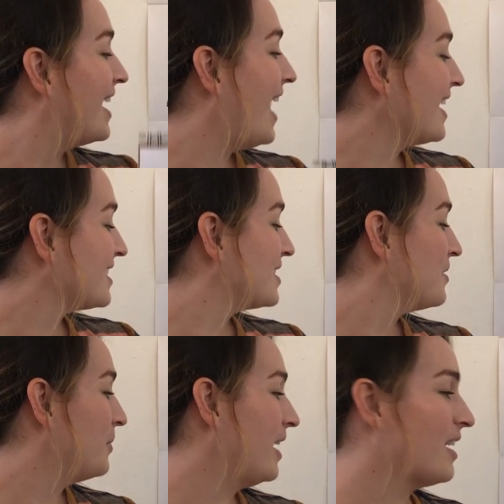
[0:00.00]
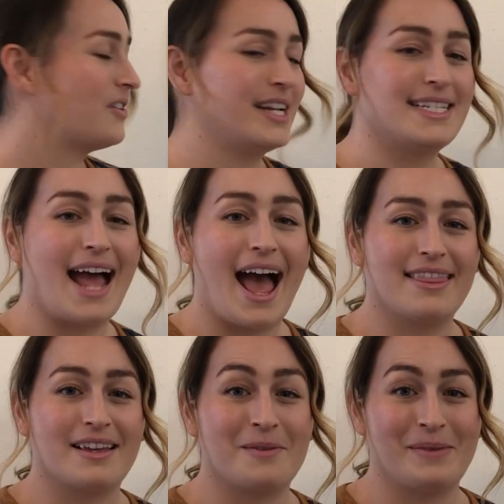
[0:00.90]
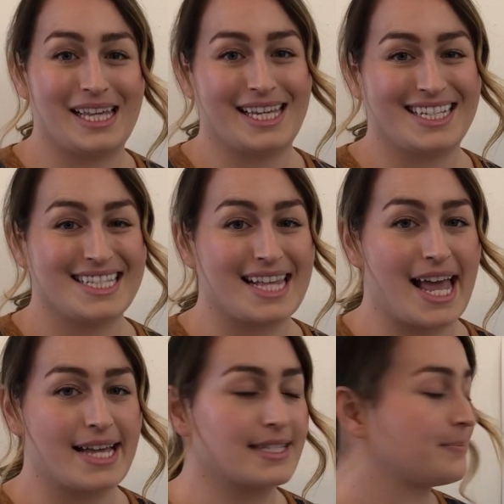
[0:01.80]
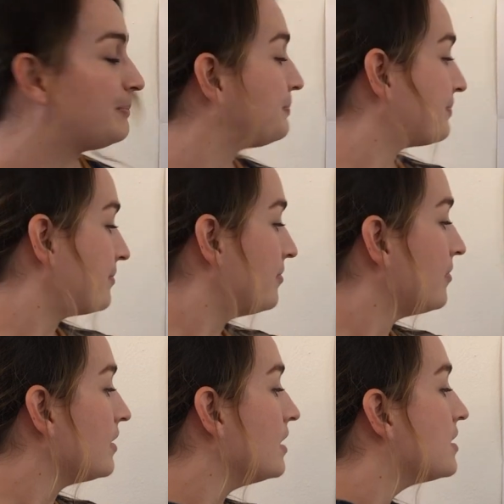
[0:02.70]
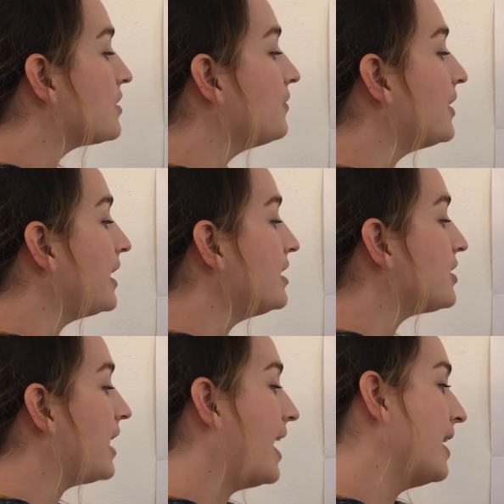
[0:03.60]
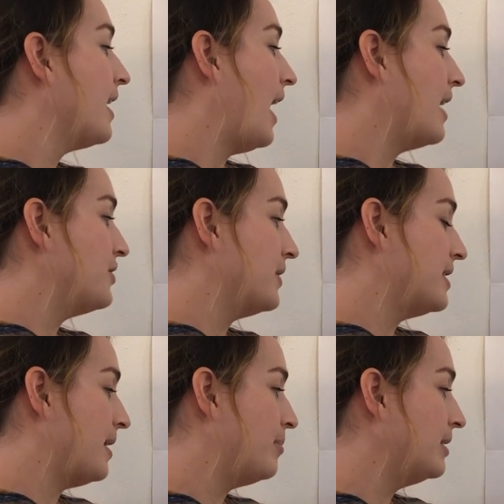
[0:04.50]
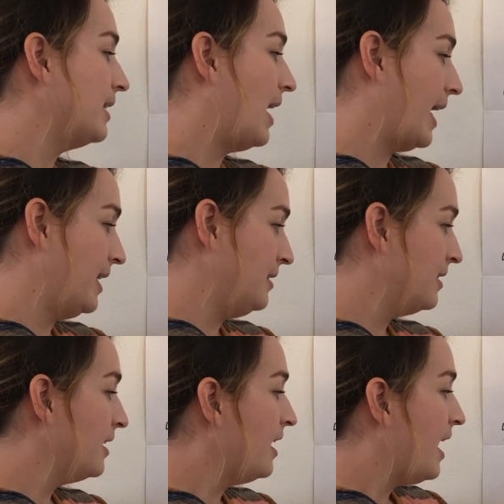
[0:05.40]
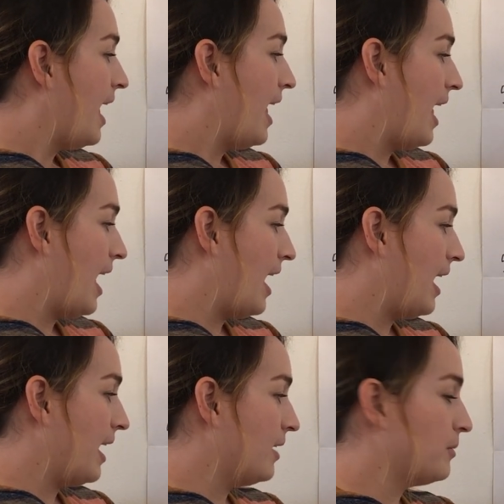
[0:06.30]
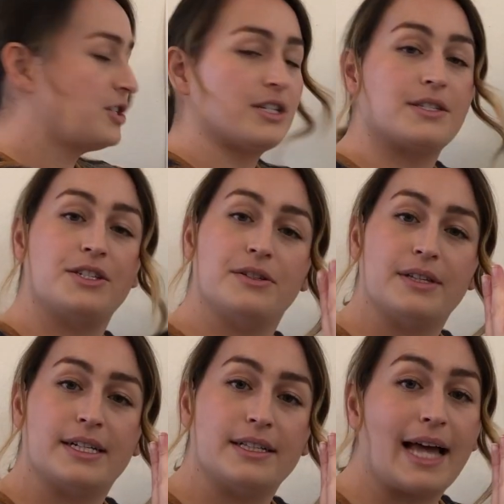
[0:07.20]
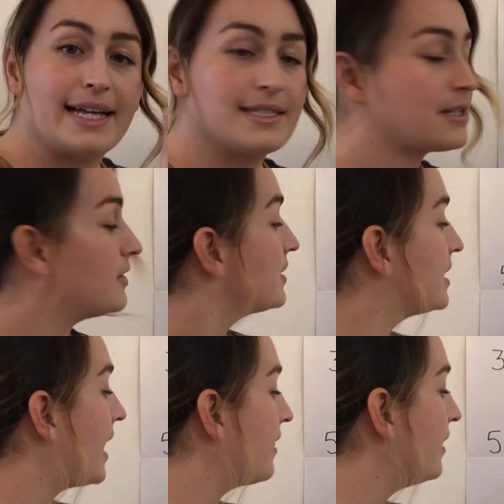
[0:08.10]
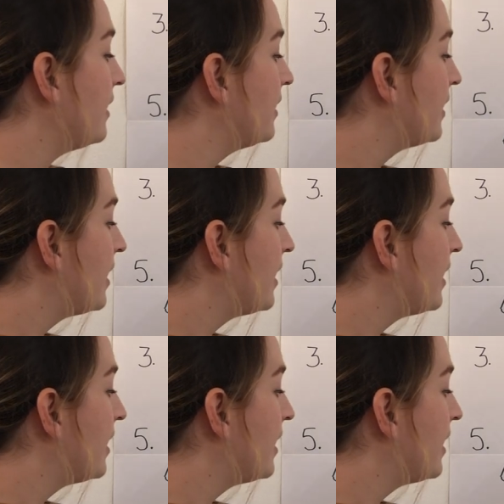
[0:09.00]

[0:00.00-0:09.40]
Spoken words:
Next, we are going to add the chameleon's legs. So for each leg, I do a double line, which is 2 little lines close together.